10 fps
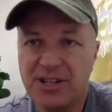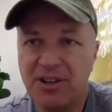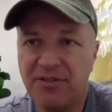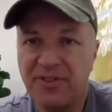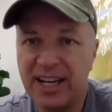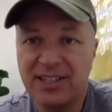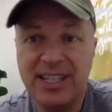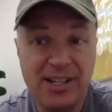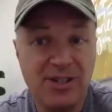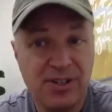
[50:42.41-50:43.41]
Effect
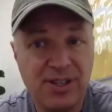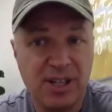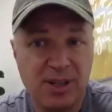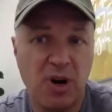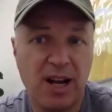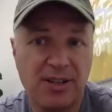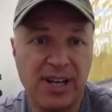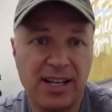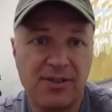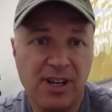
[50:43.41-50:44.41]
teaches this
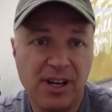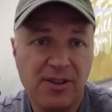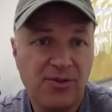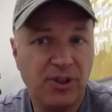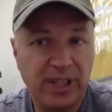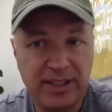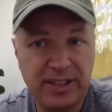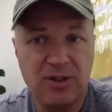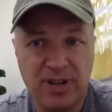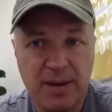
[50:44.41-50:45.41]
process. So you can get
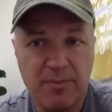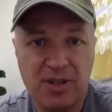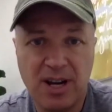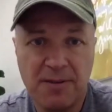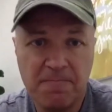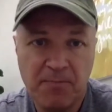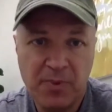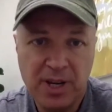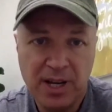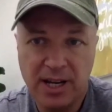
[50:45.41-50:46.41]
that on Amazon.
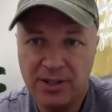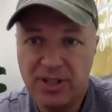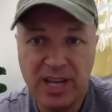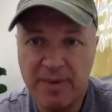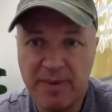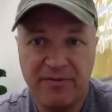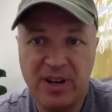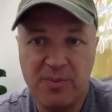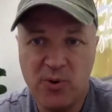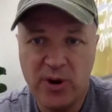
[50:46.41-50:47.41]
Just came out in
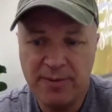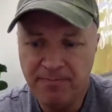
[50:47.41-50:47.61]
February.